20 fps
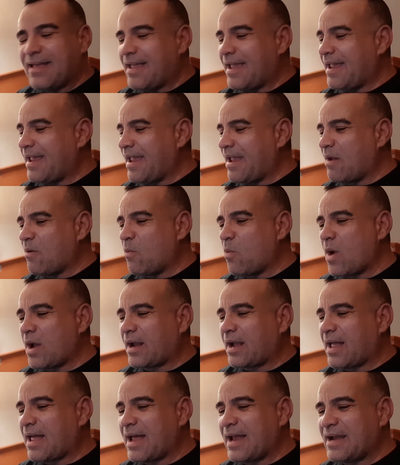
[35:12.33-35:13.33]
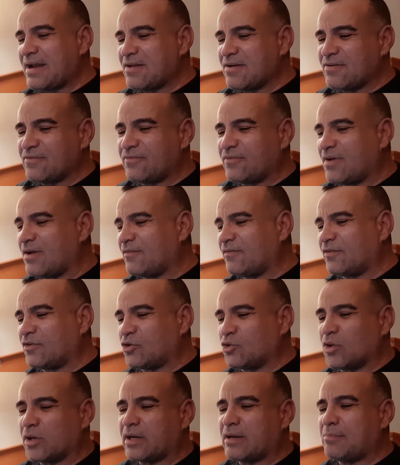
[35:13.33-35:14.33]
and what kind of
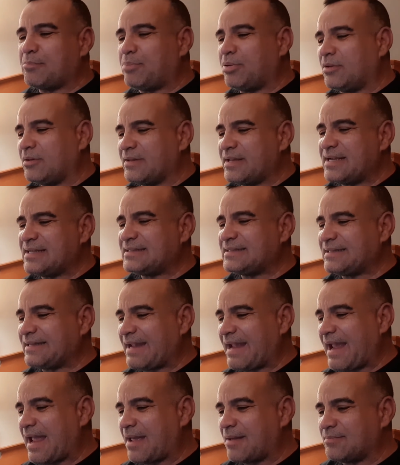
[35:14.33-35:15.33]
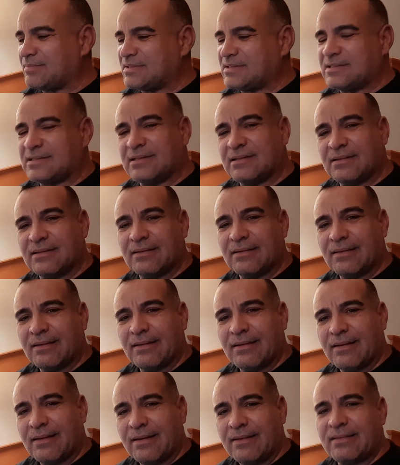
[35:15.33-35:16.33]
crooked police scams
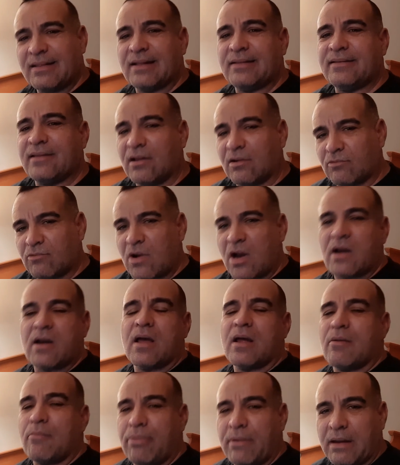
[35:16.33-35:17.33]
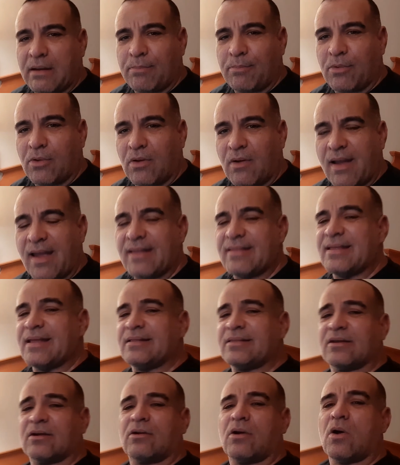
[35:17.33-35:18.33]
that they'll run on people, and
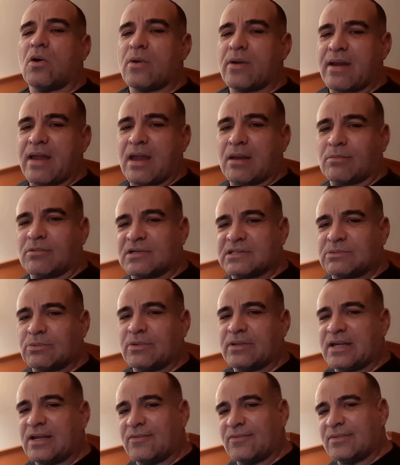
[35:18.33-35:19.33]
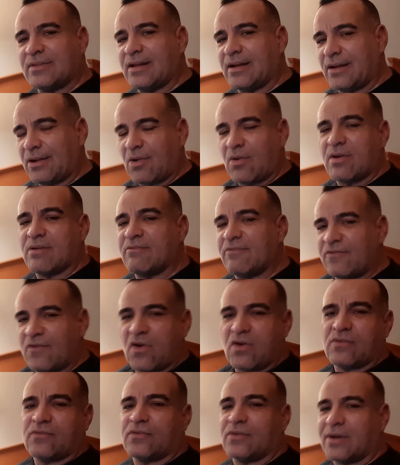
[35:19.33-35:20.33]
that their own neighbors will even then go and
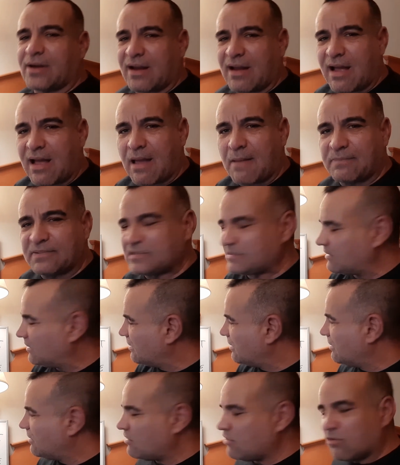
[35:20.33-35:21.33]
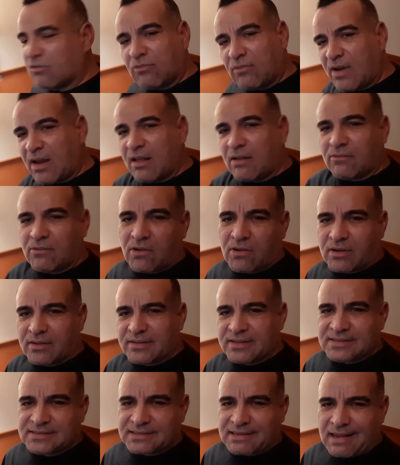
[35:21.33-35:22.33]
vote for cops who railroaded
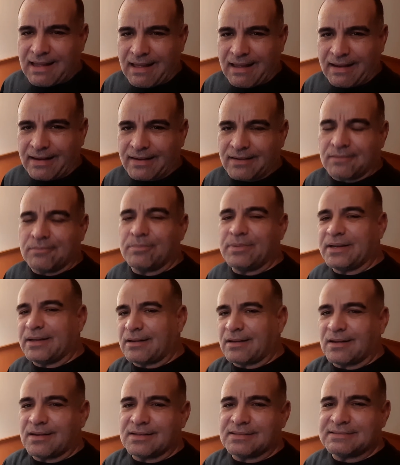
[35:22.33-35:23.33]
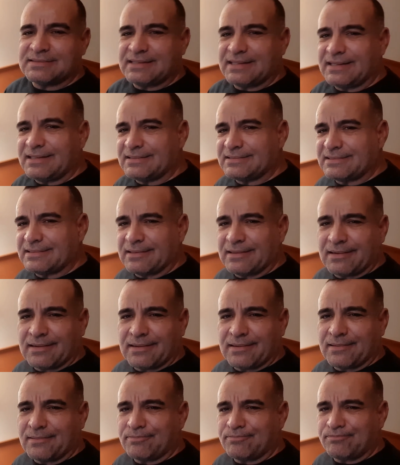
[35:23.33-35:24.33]
this guy because he's
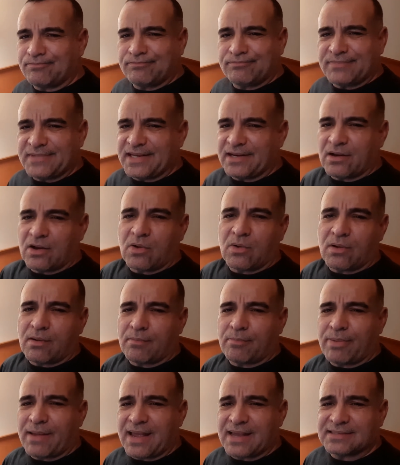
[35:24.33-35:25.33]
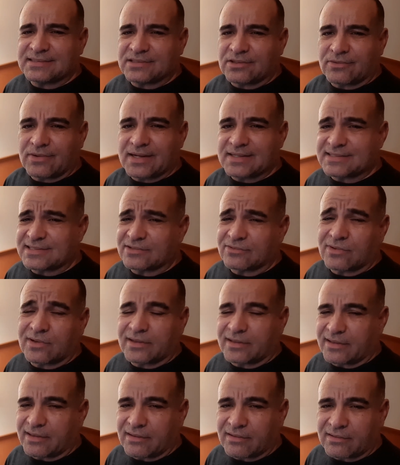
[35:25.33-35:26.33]
a past arrest
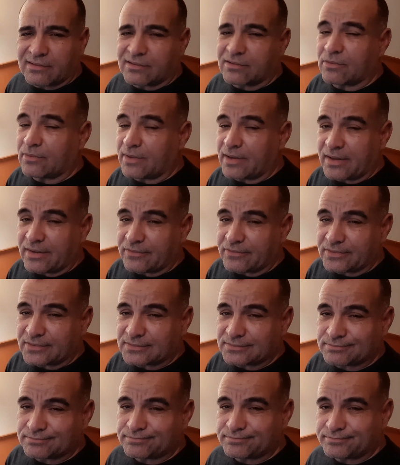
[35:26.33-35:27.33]
drug dealer or whatever.